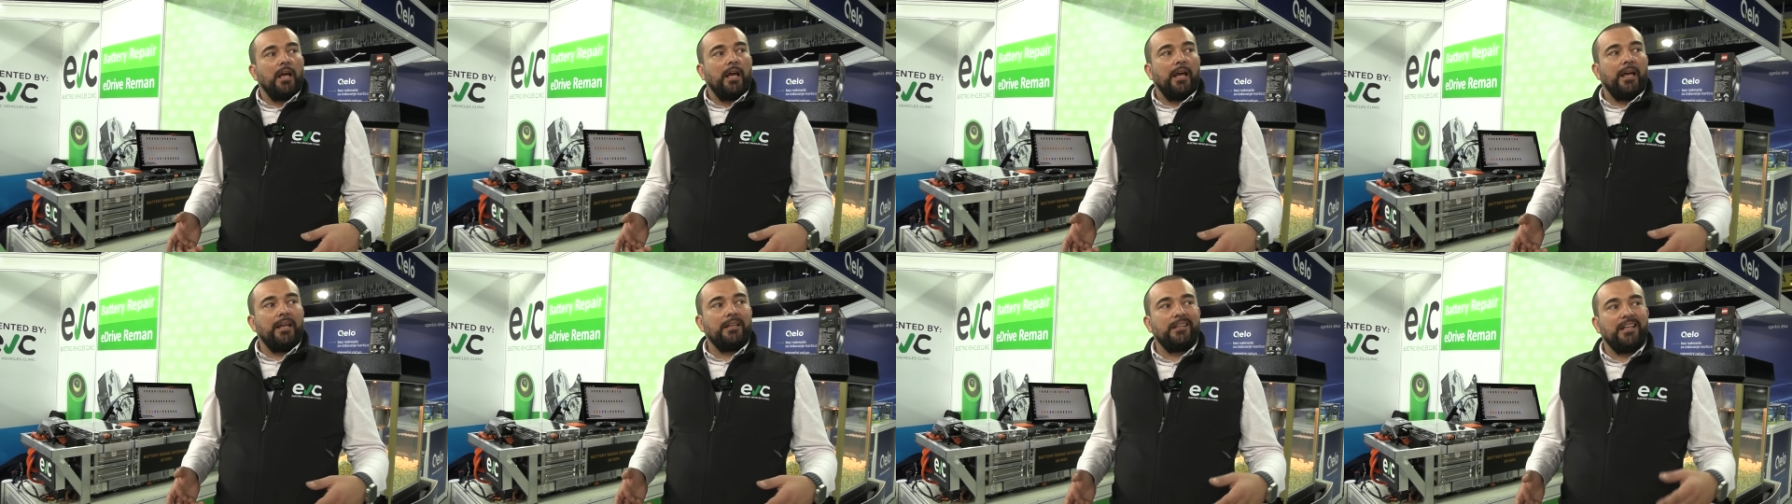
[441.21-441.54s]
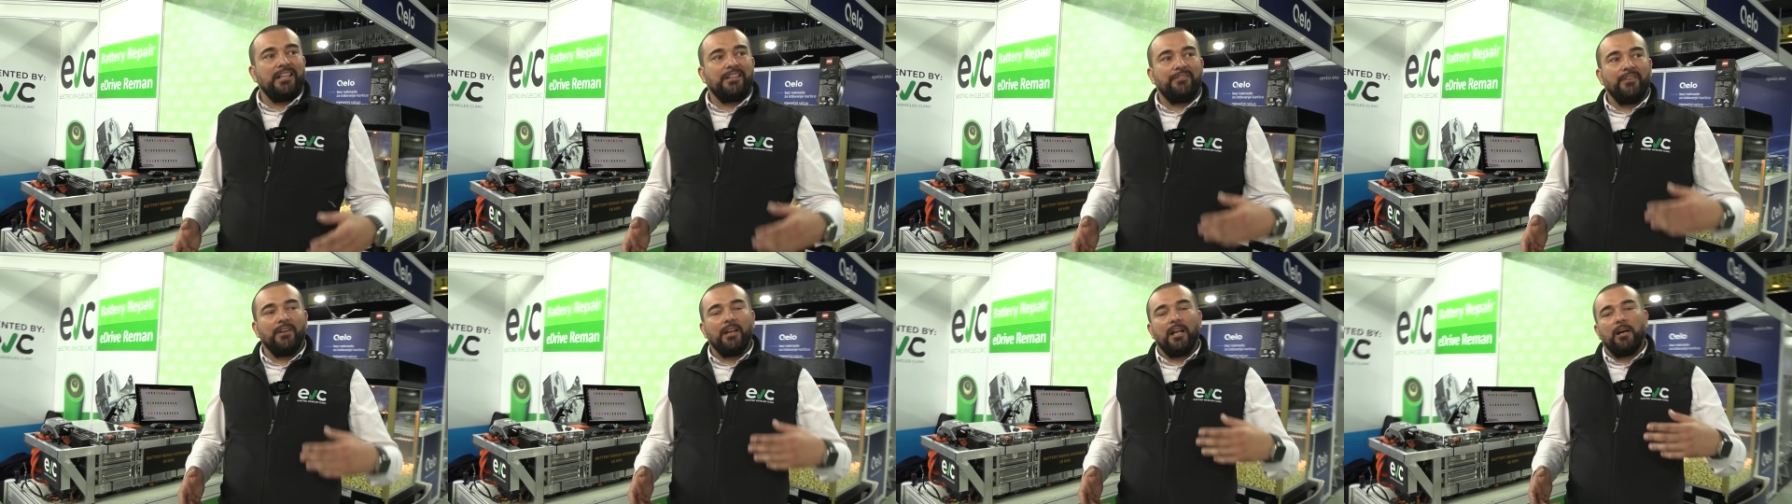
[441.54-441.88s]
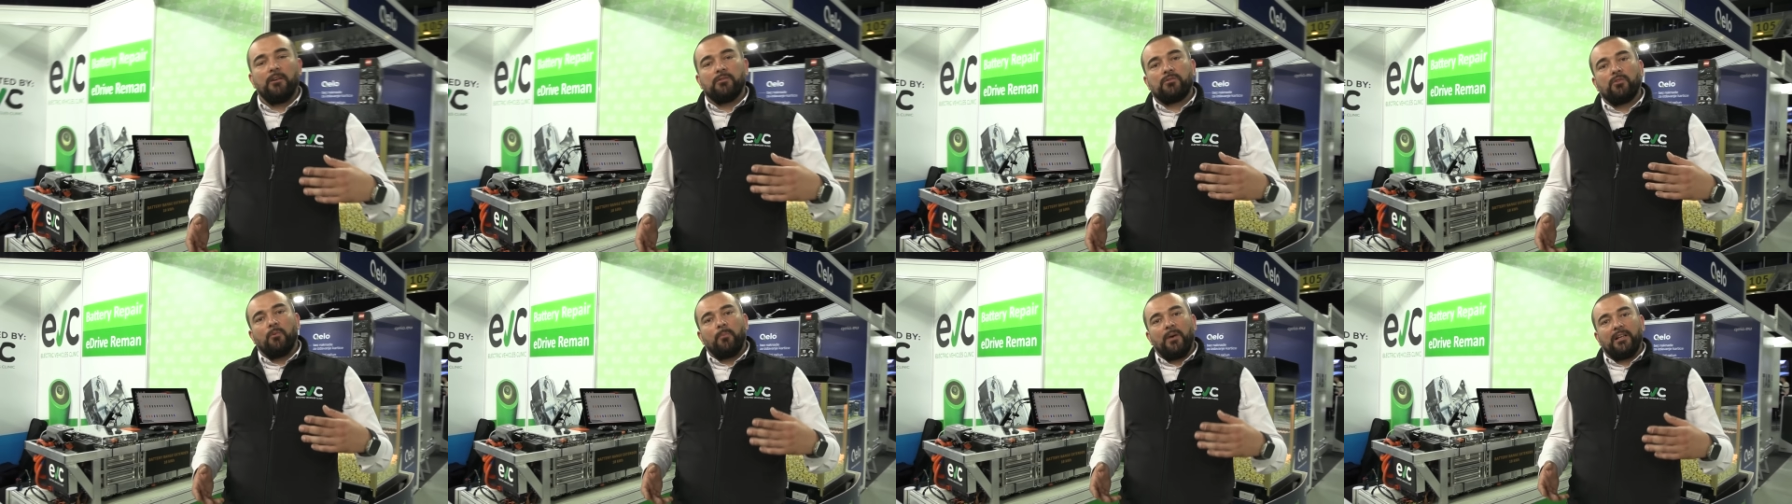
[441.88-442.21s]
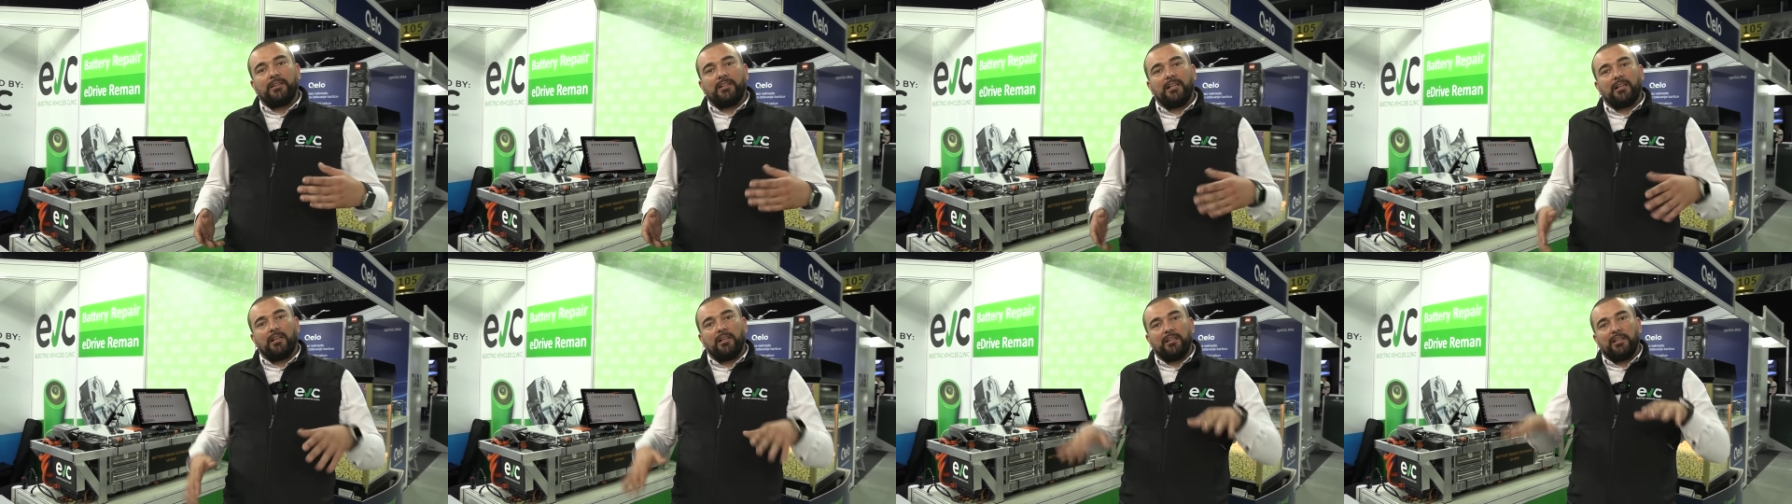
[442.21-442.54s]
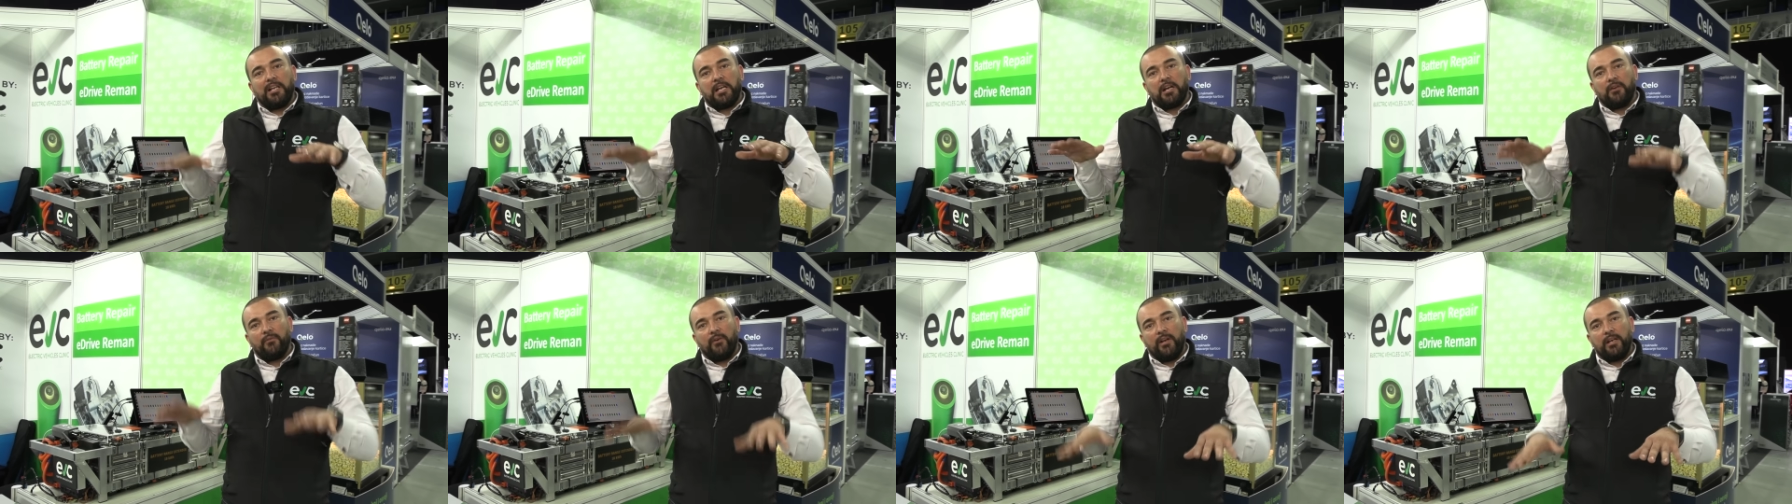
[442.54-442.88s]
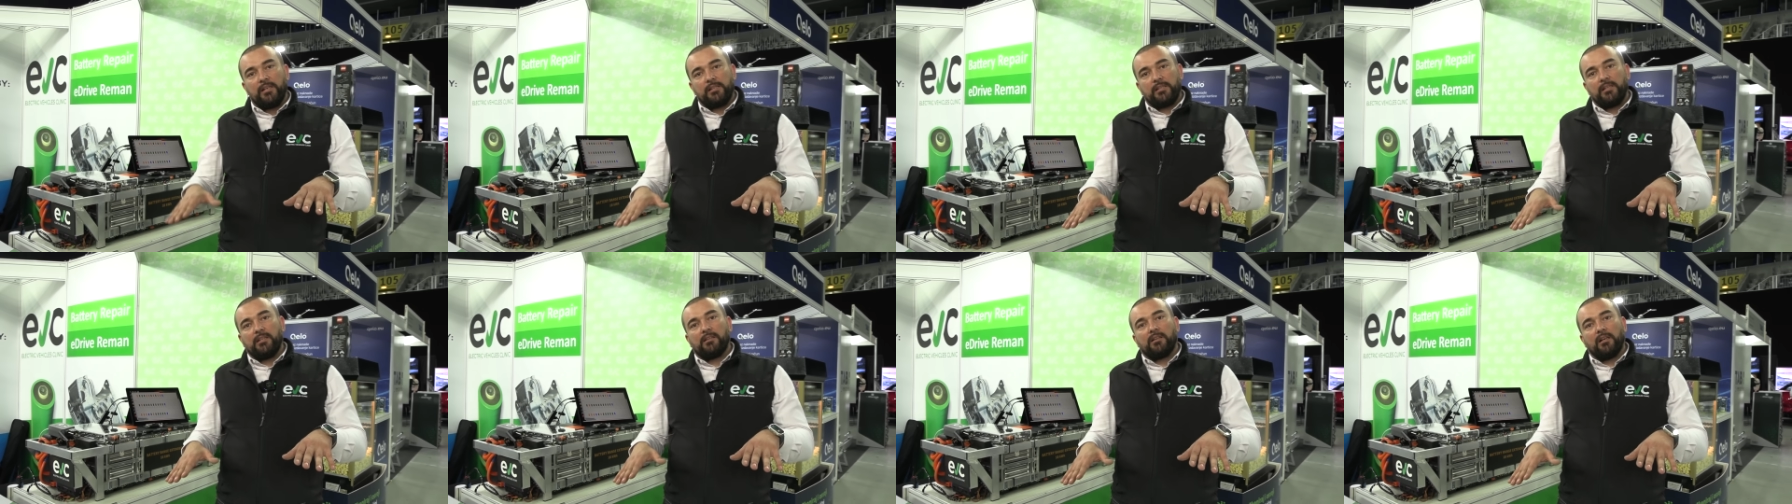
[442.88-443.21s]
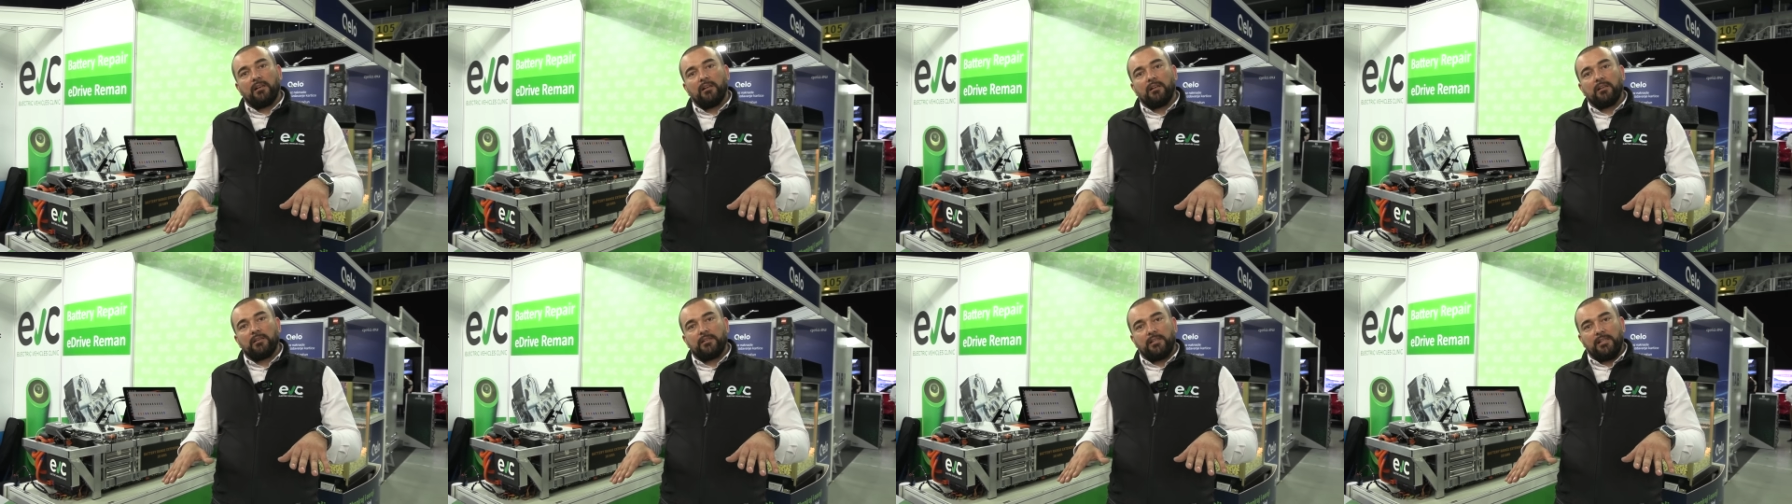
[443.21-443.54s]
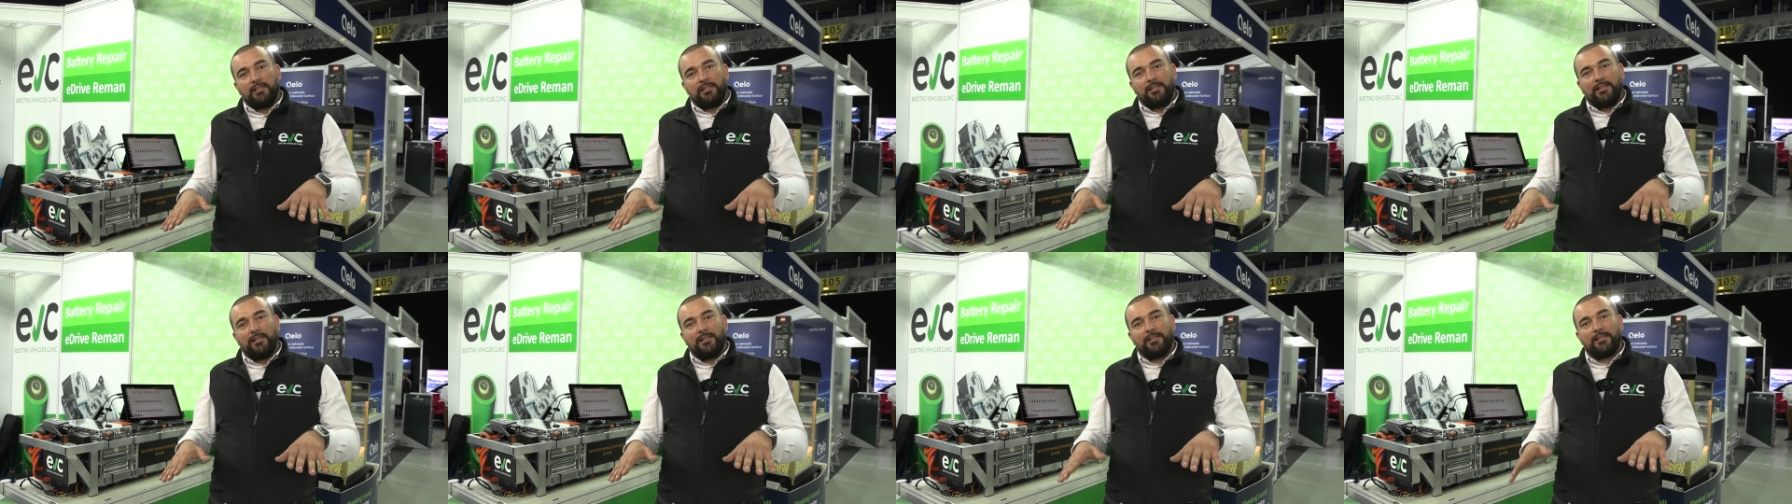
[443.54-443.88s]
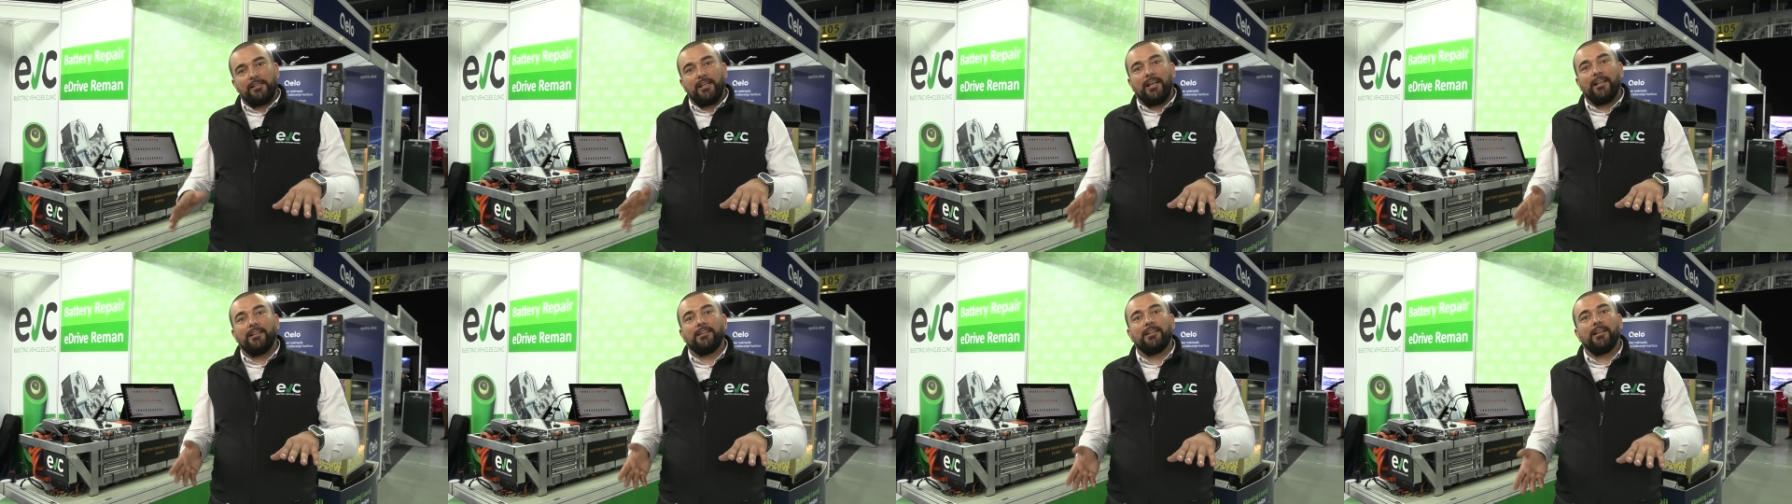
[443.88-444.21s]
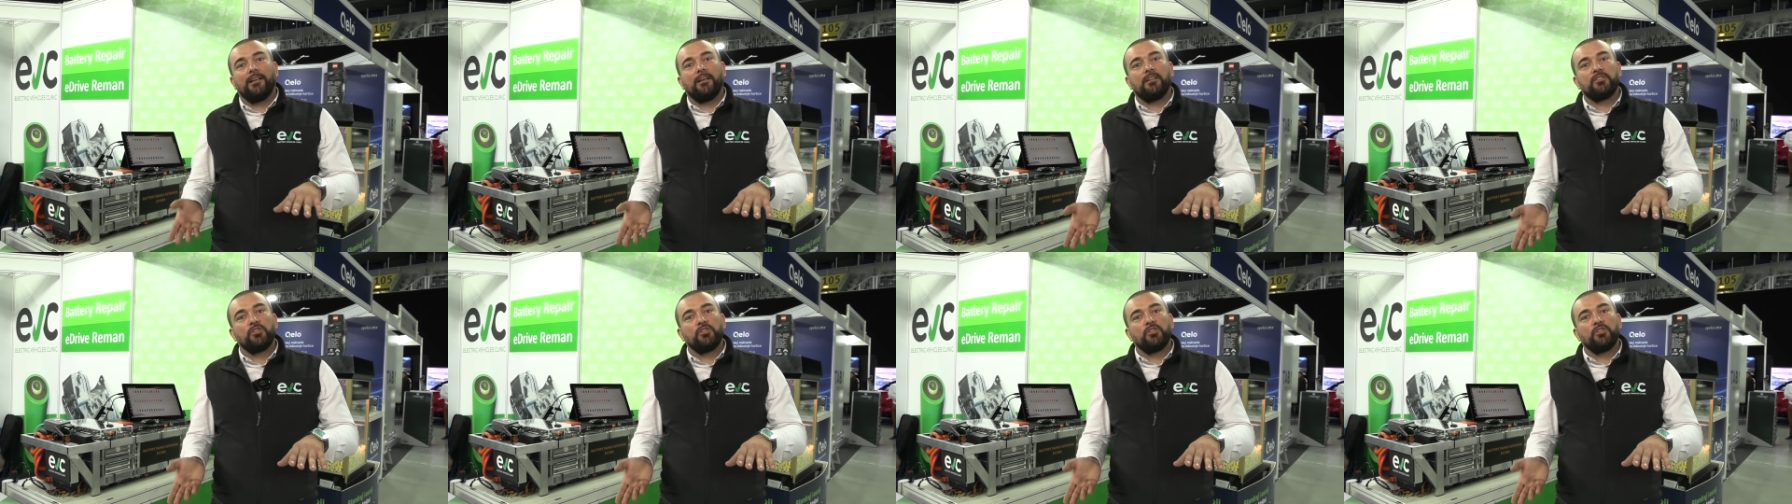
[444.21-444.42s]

and it will automatically decrease internal resistance and